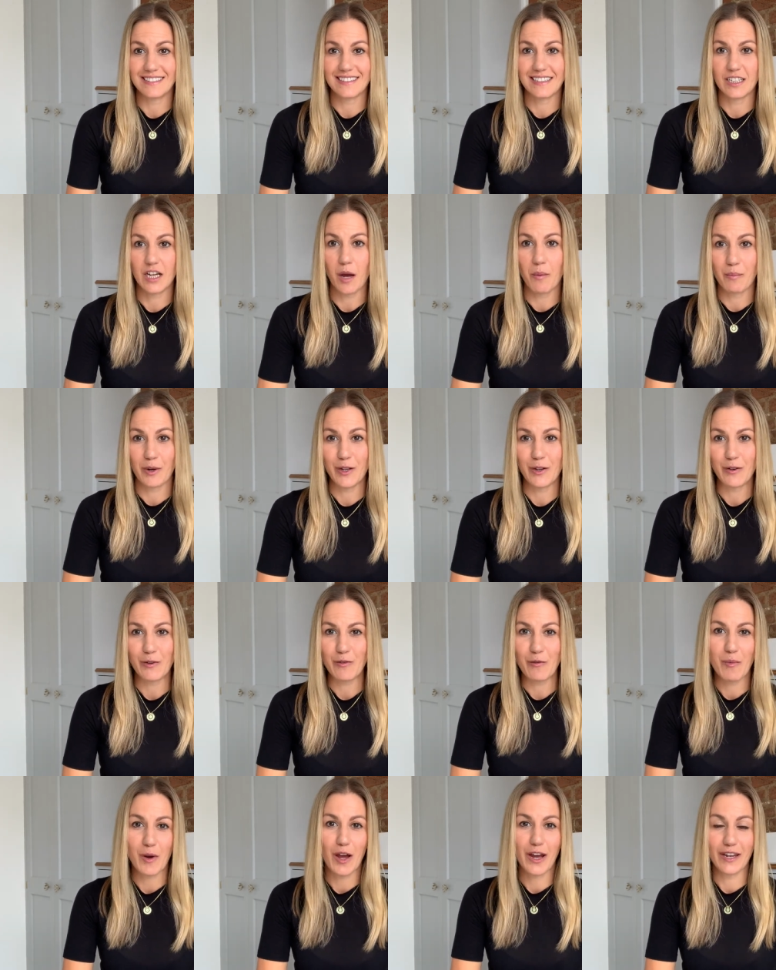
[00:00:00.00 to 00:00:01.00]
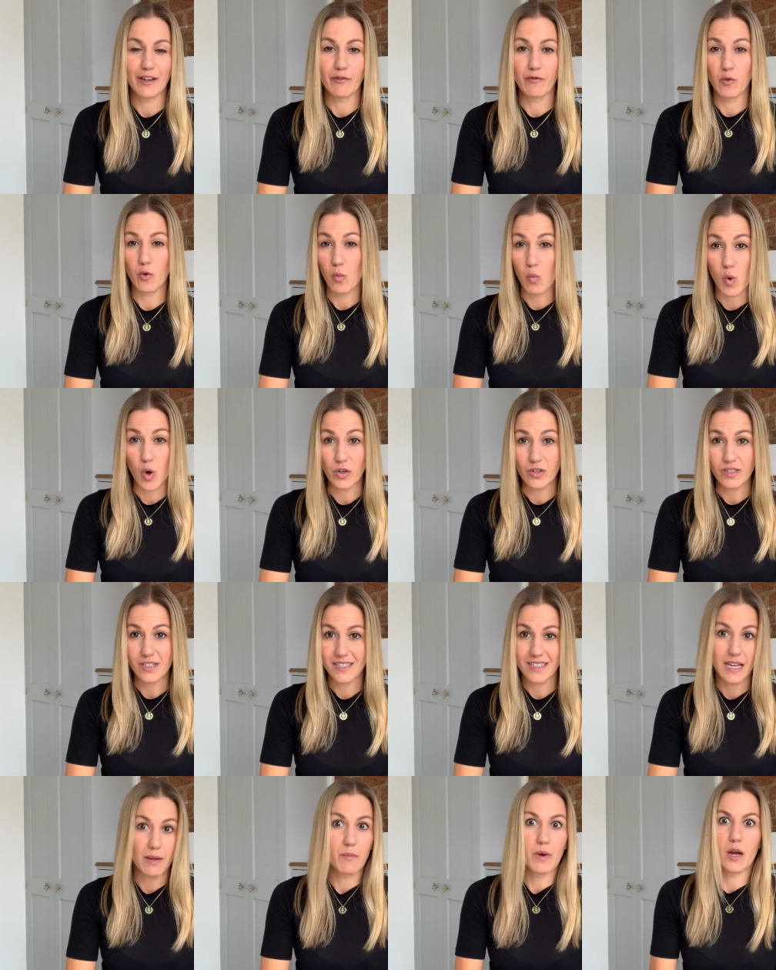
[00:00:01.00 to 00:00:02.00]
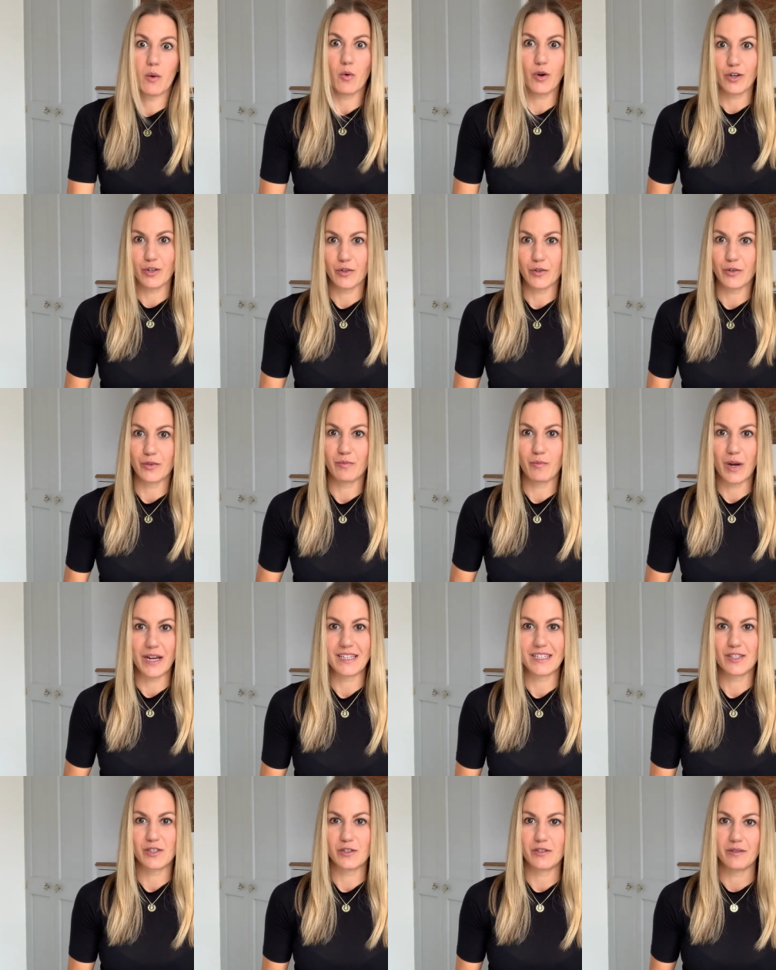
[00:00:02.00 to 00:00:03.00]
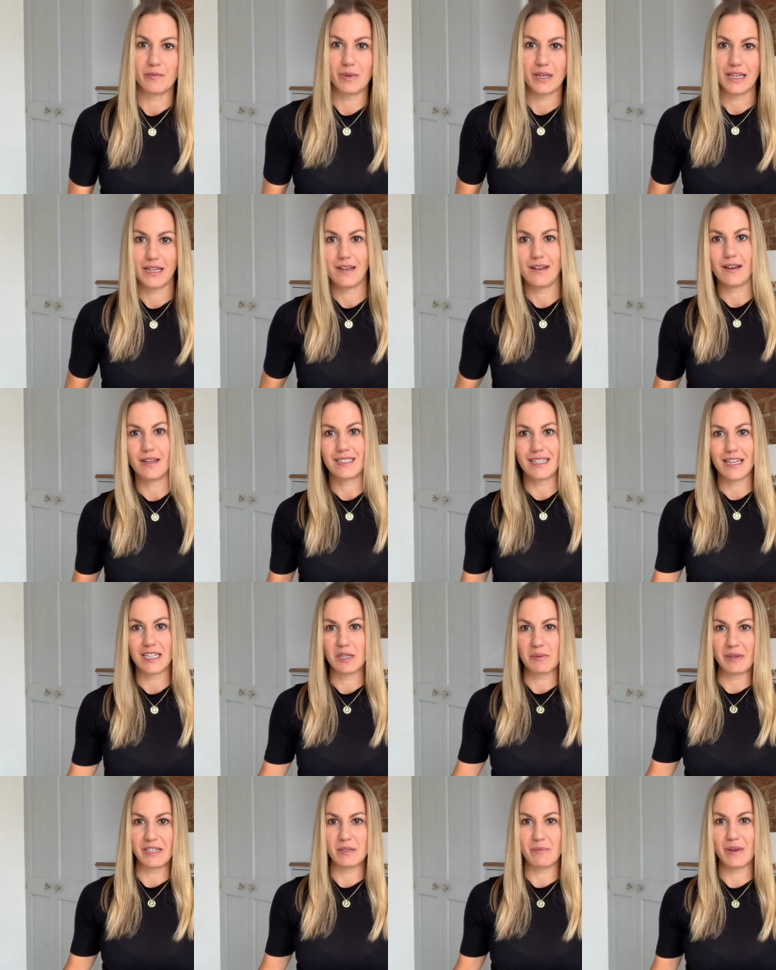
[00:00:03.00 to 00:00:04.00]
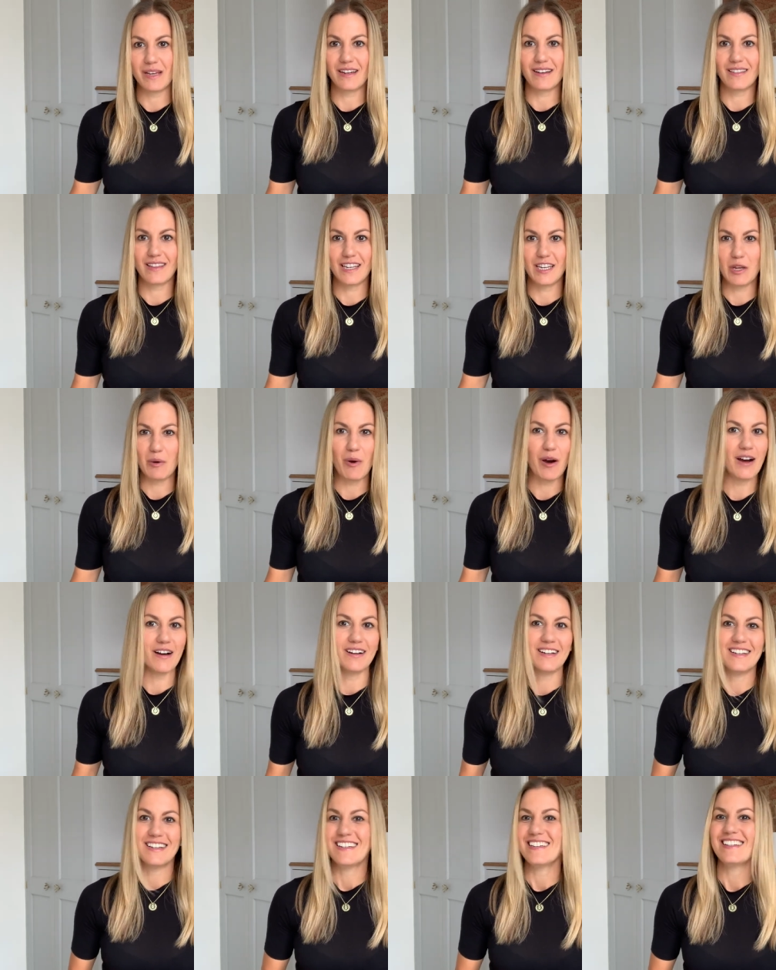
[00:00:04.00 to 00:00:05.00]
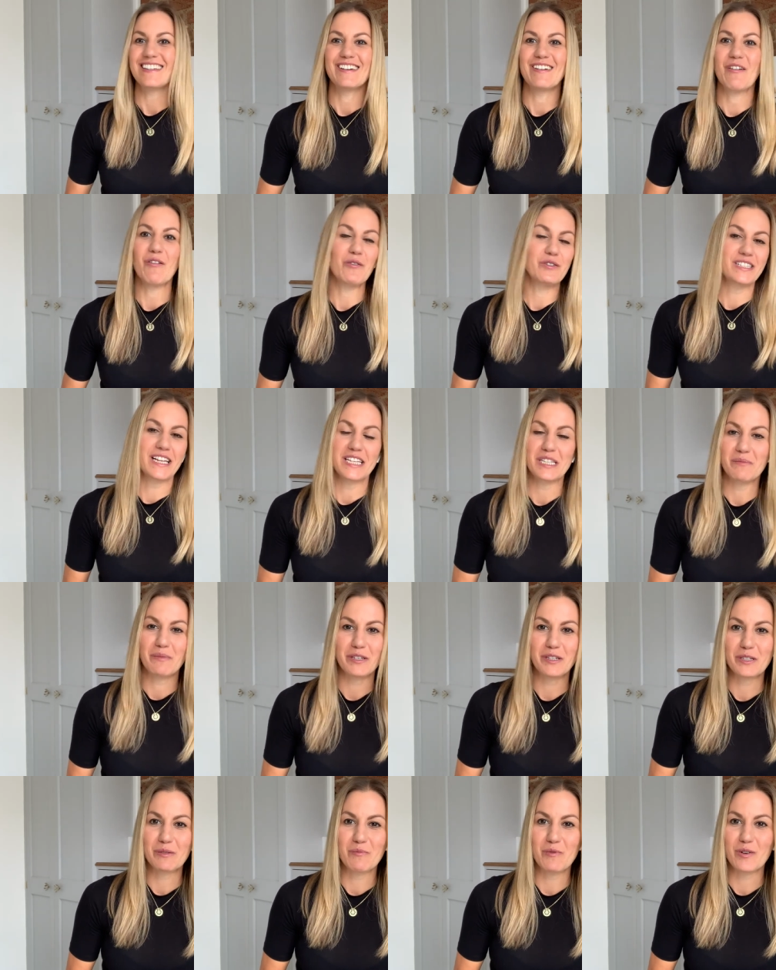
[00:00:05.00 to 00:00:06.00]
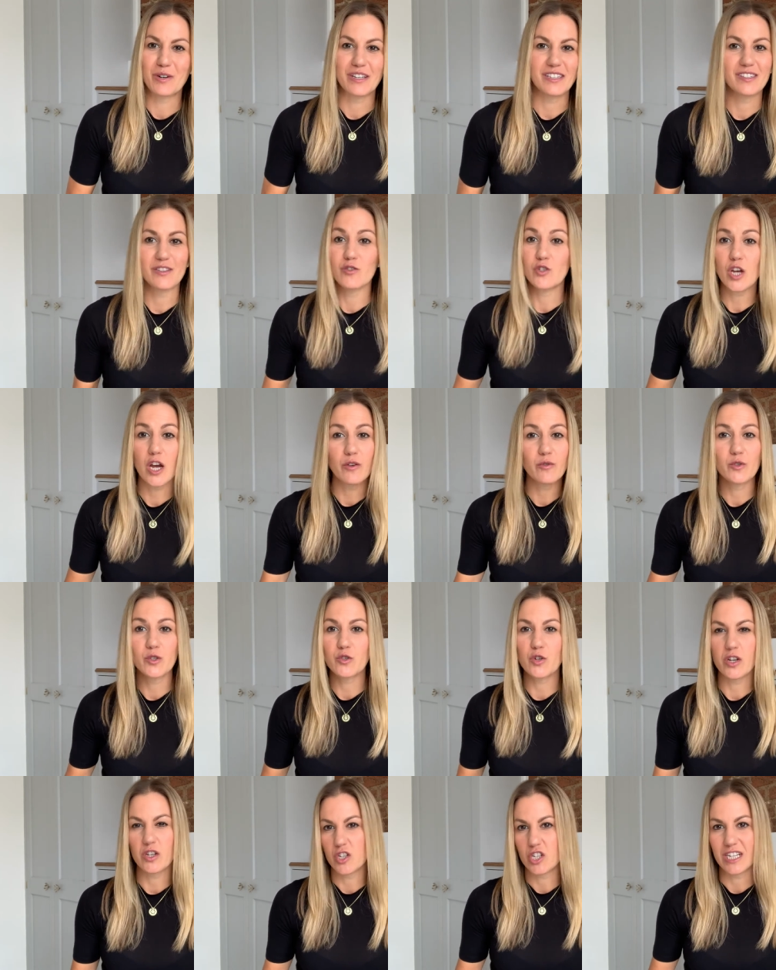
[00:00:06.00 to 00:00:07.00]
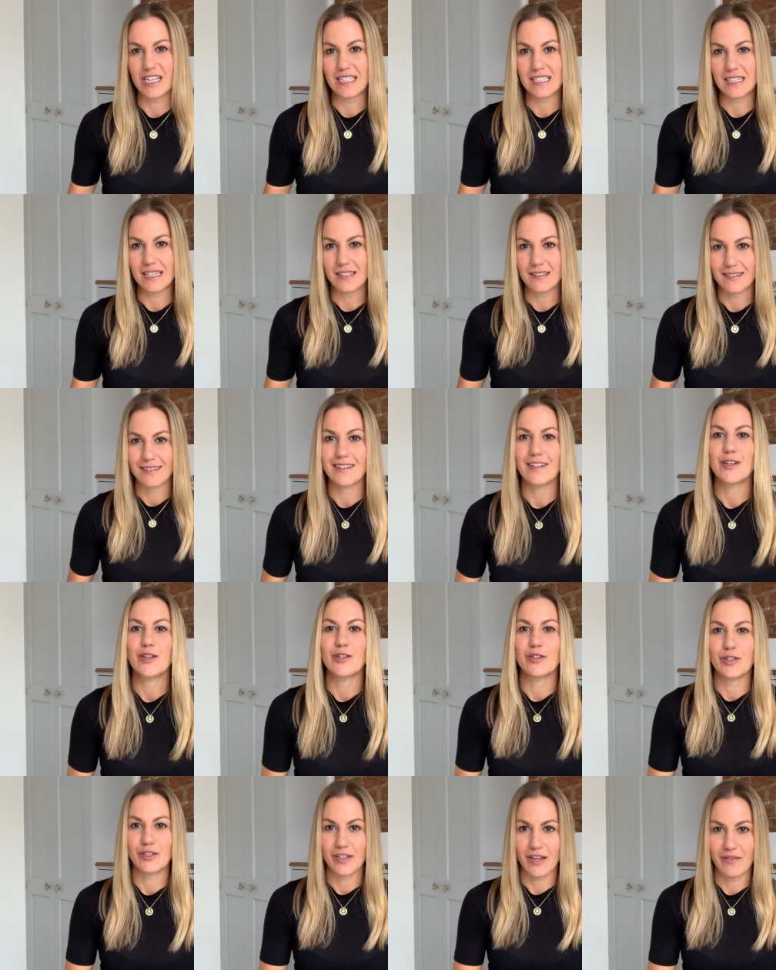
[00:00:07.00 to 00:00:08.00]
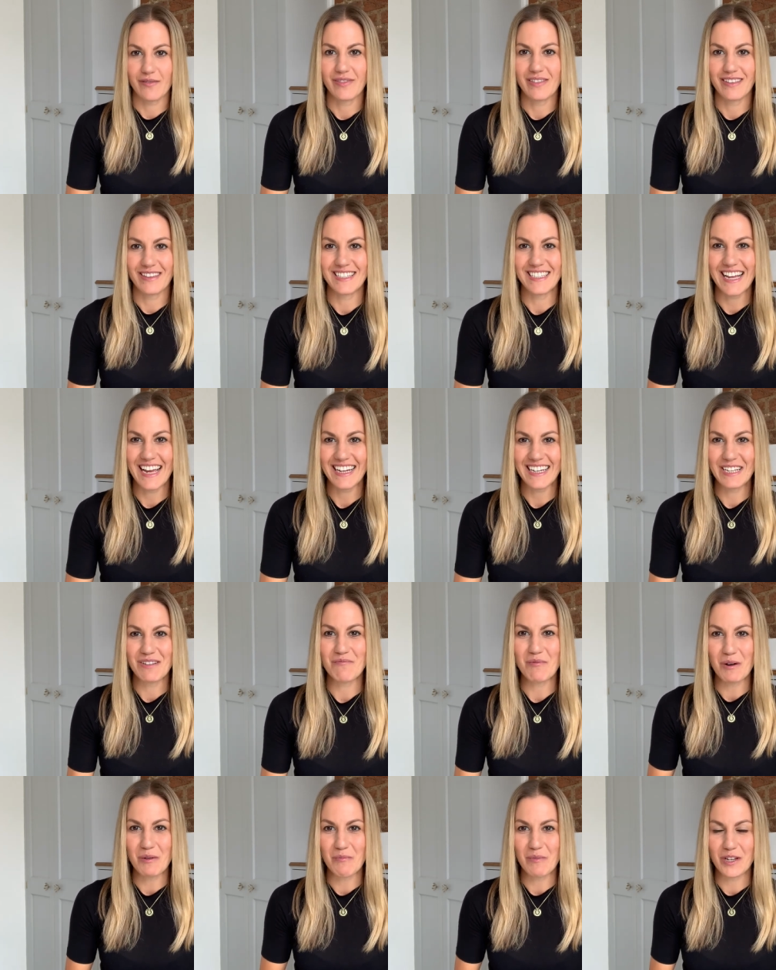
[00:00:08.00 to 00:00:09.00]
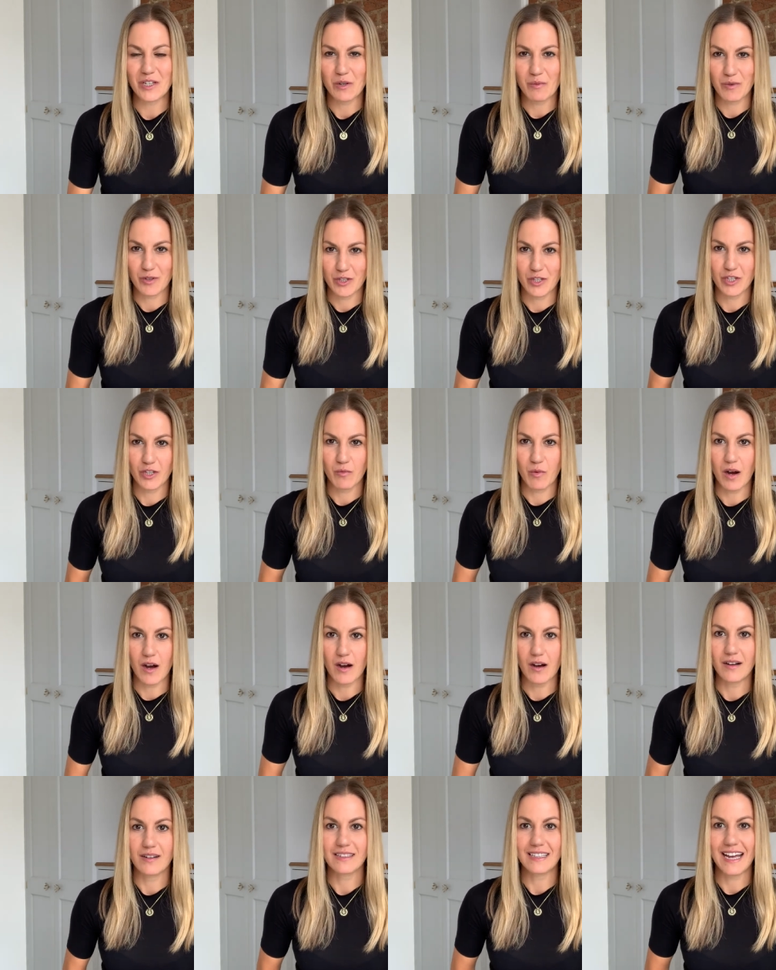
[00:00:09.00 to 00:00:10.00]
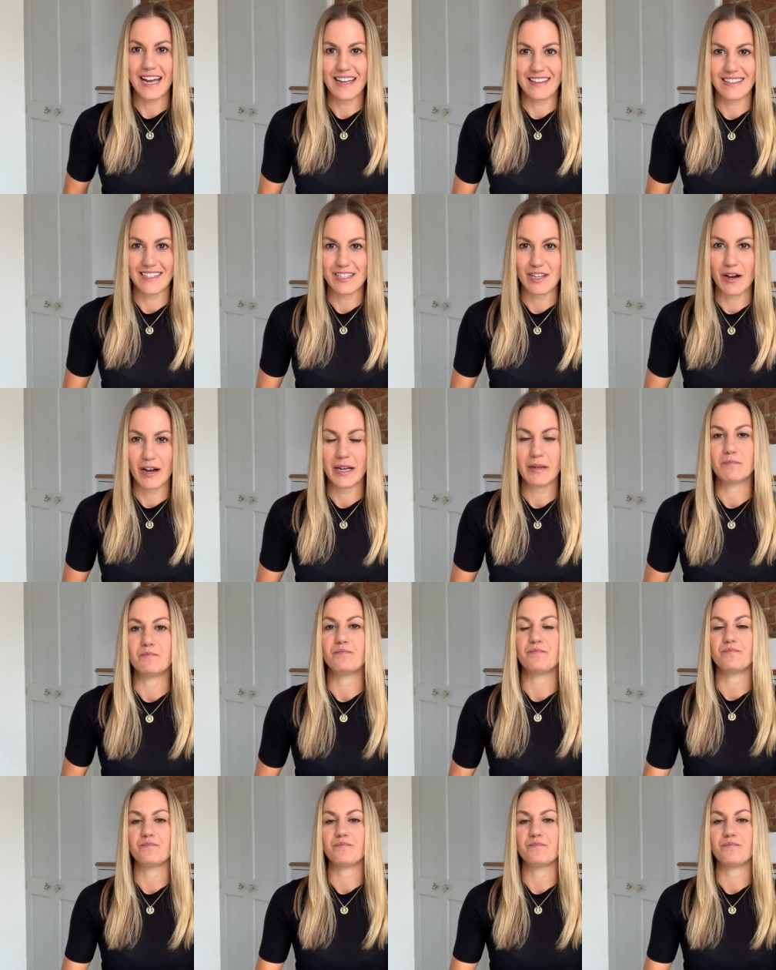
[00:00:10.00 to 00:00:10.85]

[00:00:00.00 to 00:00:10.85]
company you're applying for wants. They might want your waist to be a centimetre bigger than you are, or a centimetre smaller. So don't cheat it. Just go with exactly what measurements you are at the time.